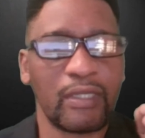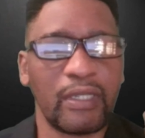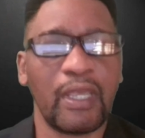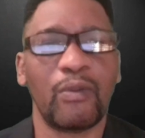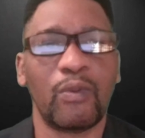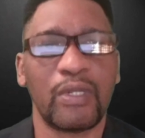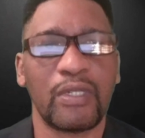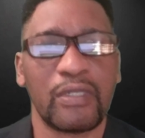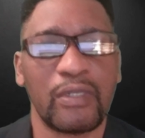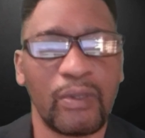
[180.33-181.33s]
Today, I want
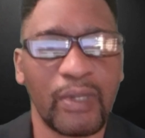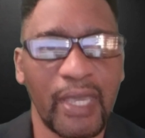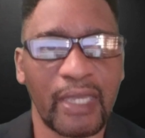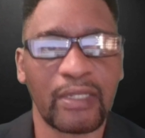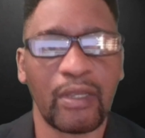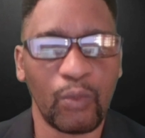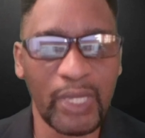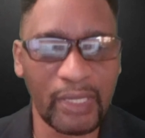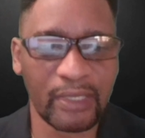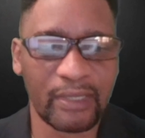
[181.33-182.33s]
us to look at
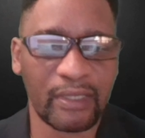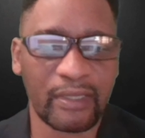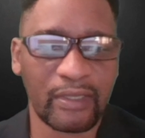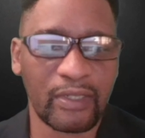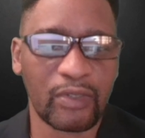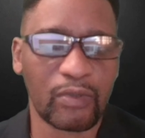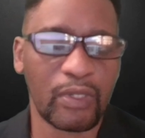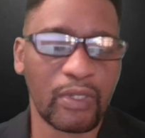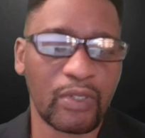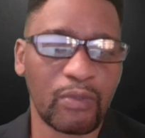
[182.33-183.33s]
weaknesses in the
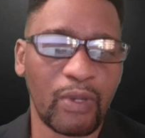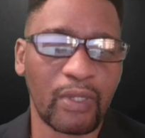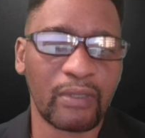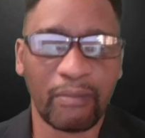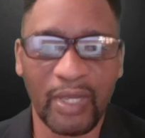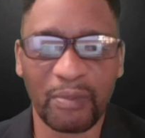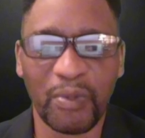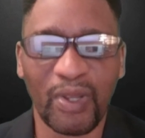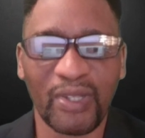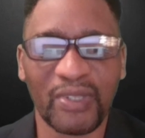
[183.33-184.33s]
SWOT. My
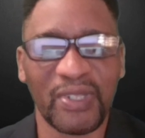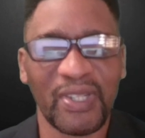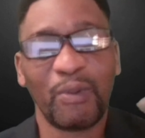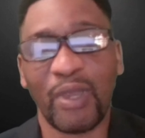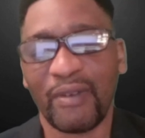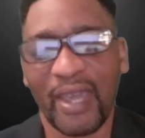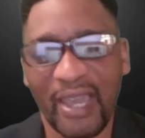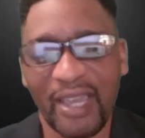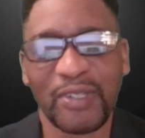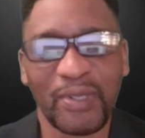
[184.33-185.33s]
apology. We have
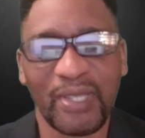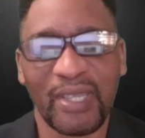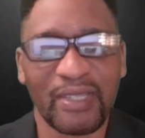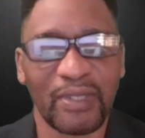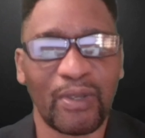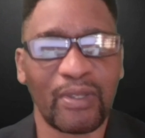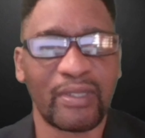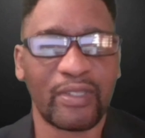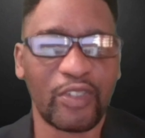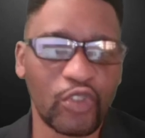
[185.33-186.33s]
actually
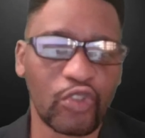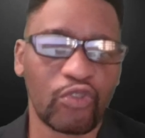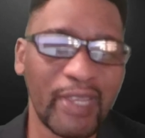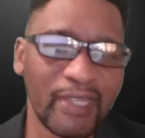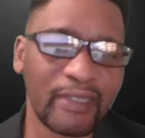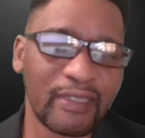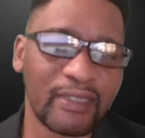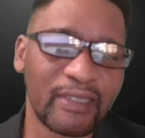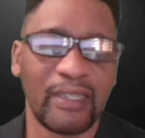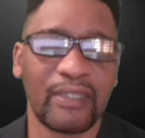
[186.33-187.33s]
exhausted
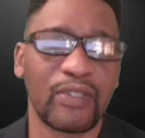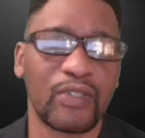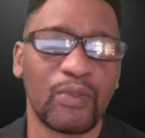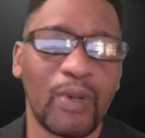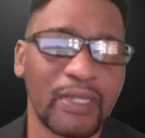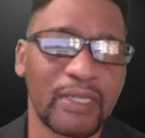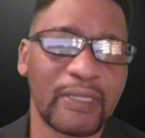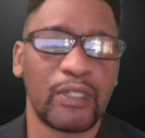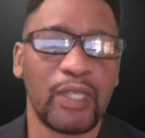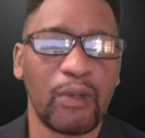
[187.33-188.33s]
strengths in the SWOT.
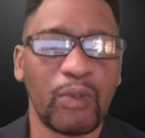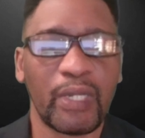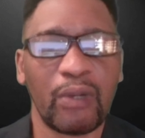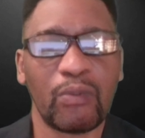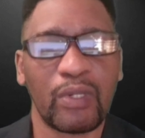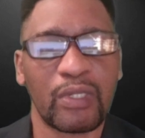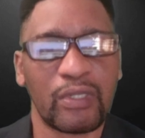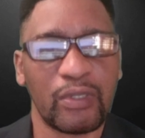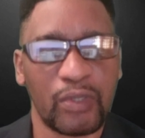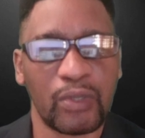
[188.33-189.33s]
Today, what I want us
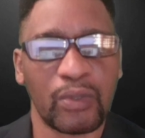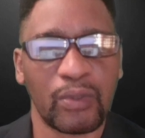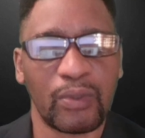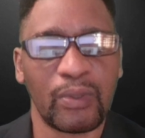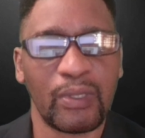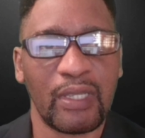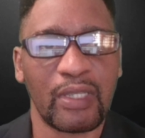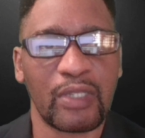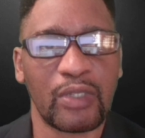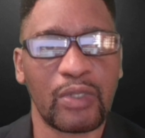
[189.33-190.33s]
to do
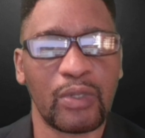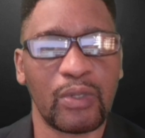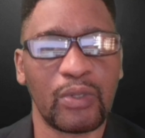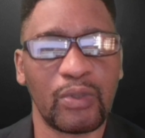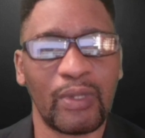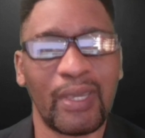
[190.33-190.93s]
is to do